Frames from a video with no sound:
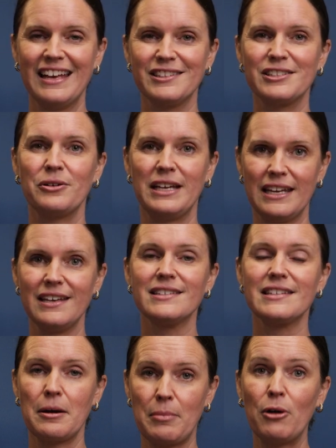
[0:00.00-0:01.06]
And so it
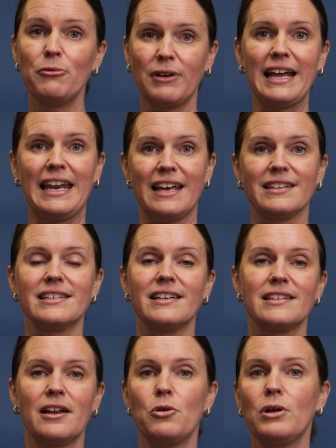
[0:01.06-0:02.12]
is about
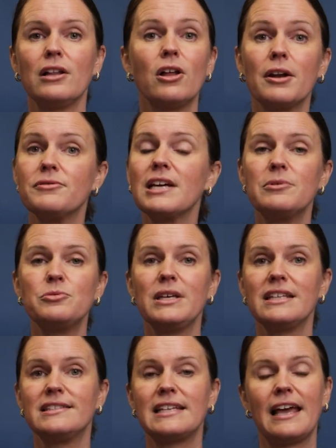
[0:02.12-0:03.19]
finances. And a lot of times we
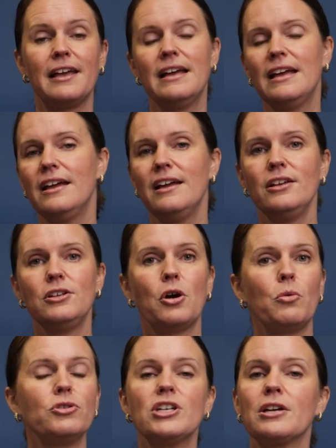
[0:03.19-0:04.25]
could say, you know,
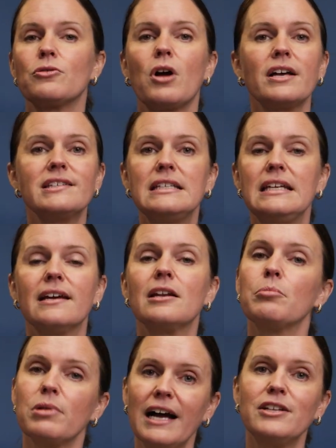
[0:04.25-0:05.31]
well, generosity can
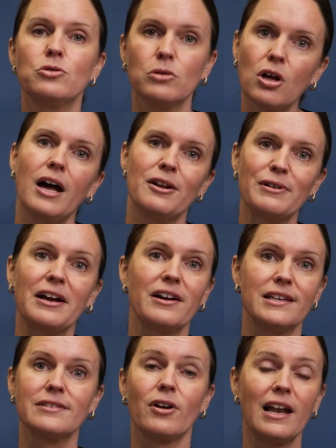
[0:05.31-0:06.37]
apply to a lot of
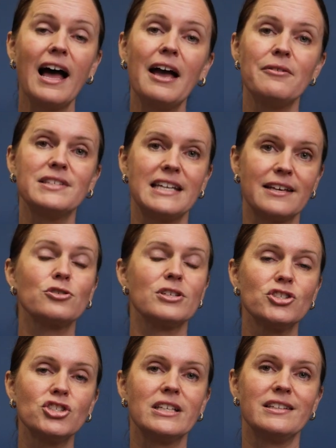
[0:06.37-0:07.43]
areas of our lives. And as
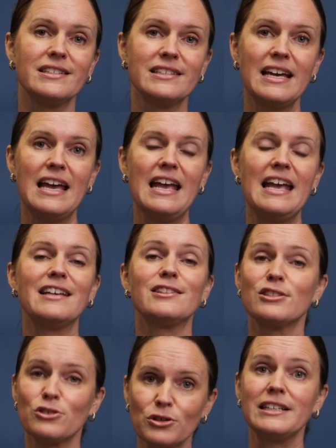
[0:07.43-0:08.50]
Christians, it
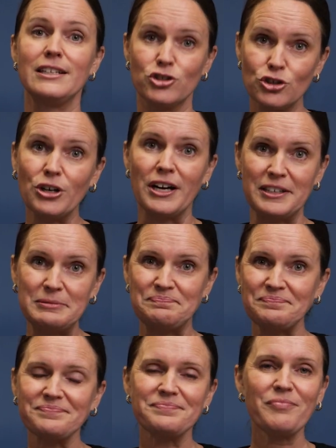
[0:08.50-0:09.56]
certainly should
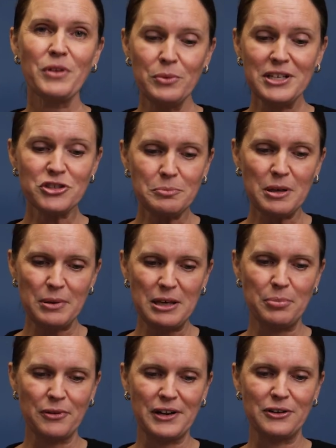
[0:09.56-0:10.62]
we should be
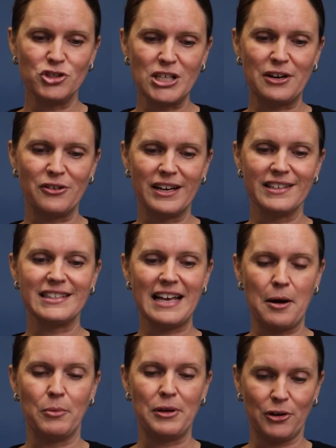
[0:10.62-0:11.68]
people that are generous
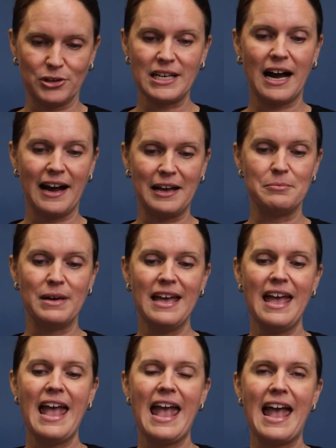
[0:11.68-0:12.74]
um, with our time
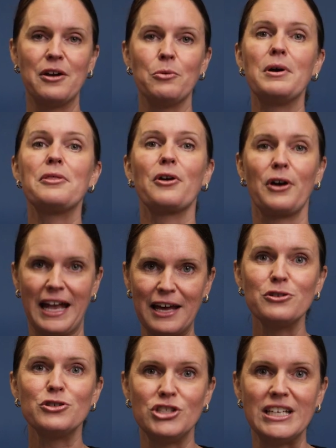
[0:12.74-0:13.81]
and with our
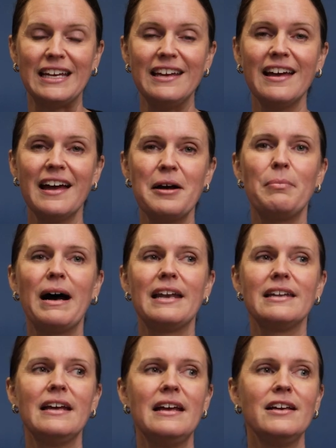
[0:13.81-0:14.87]
energy,
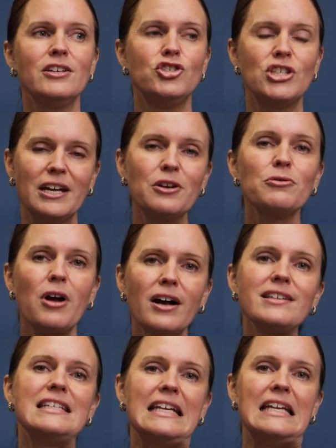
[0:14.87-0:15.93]
but
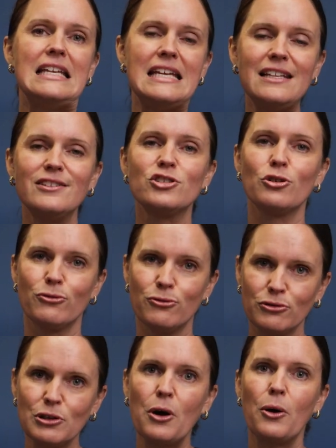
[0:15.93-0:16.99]
generosity needs to
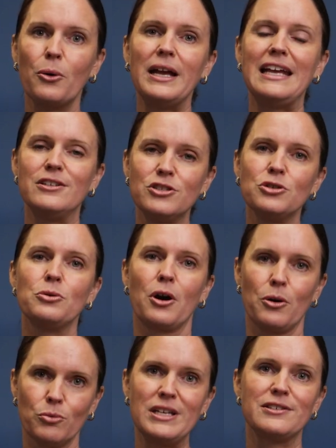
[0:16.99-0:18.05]
flow into
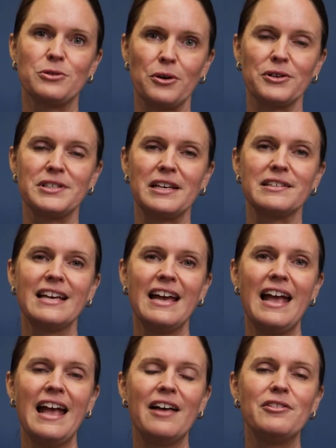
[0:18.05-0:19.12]
our resources.
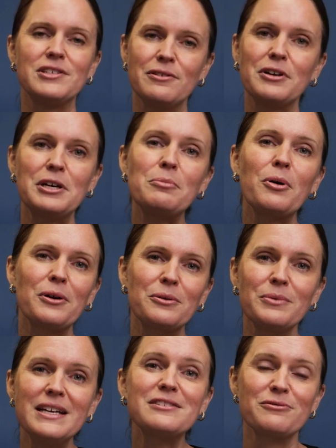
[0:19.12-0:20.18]
And there's a very
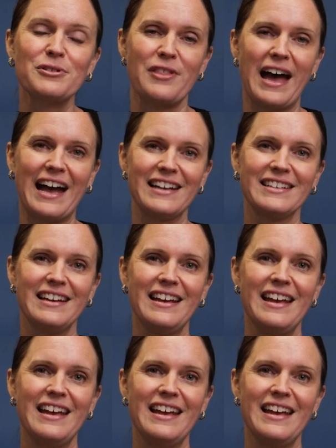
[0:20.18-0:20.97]
important reason for that.